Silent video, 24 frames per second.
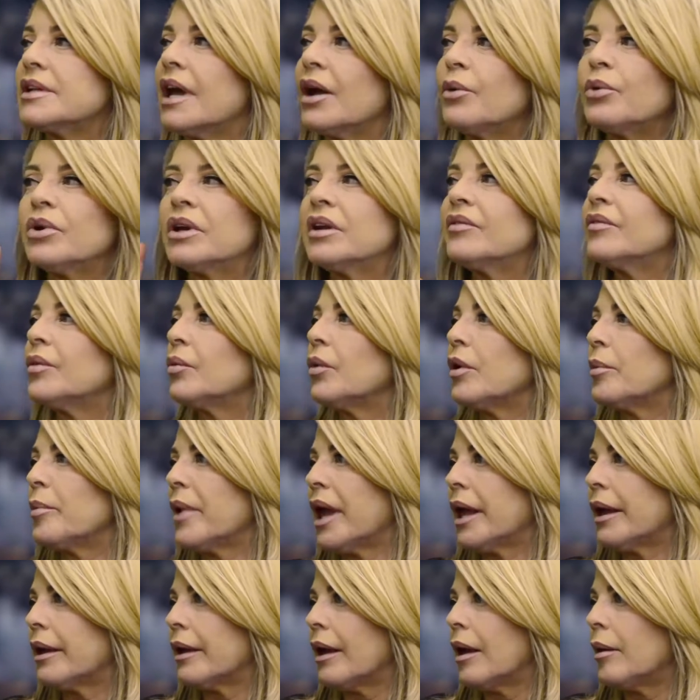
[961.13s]
I wouldn't even wear
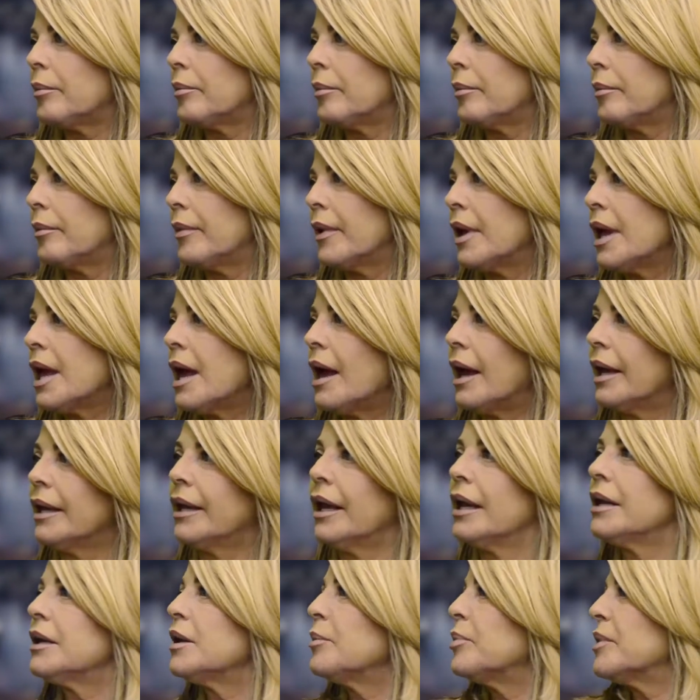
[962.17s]
makeup. I
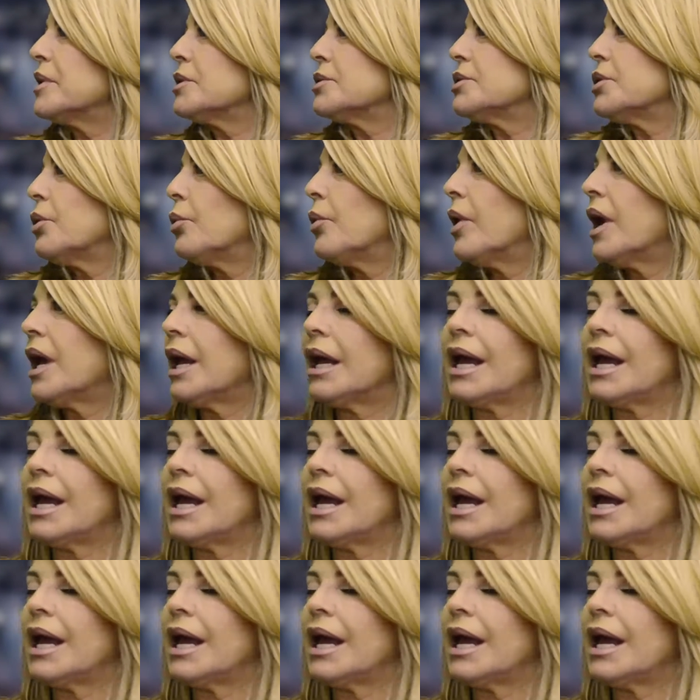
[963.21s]
gained a bunch of weight.